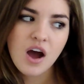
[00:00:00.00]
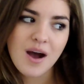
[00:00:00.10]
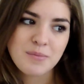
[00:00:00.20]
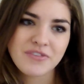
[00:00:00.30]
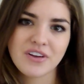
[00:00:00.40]

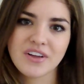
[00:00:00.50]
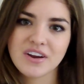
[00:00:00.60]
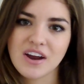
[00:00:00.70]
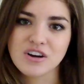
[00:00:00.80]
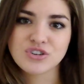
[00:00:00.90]
um, if I let
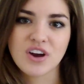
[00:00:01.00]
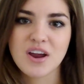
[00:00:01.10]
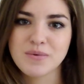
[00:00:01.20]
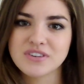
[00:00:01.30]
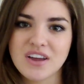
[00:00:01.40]
it air dry,
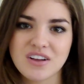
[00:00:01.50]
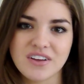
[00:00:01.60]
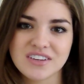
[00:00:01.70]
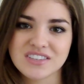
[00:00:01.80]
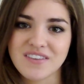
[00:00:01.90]
it would take
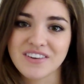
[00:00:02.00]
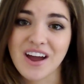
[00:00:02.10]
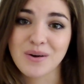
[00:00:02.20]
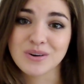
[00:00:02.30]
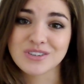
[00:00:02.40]
like seven
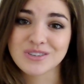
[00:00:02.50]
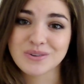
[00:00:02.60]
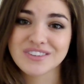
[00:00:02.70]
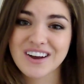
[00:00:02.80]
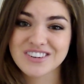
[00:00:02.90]
hours, so
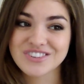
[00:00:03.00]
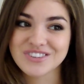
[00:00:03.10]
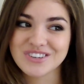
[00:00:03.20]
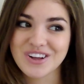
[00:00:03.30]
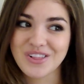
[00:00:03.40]
it's
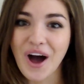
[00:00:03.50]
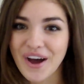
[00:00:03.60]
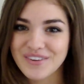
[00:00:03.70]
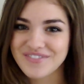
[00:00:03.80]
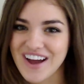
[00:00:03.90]
actually a
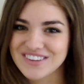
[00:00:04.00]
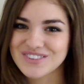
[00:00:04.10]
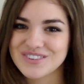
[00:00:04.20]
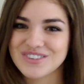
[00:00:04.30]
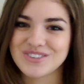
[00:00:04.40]
lot
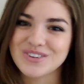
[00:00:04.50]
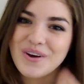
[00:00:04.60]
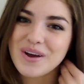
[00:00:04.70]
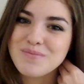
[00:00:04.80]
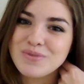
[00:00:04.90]
faster to just to go
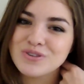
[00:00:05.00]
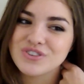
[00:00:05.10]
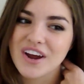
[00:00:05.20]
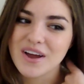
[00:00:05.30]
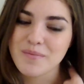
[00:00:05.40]
ahead and blow
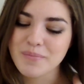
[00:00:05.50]
dry it,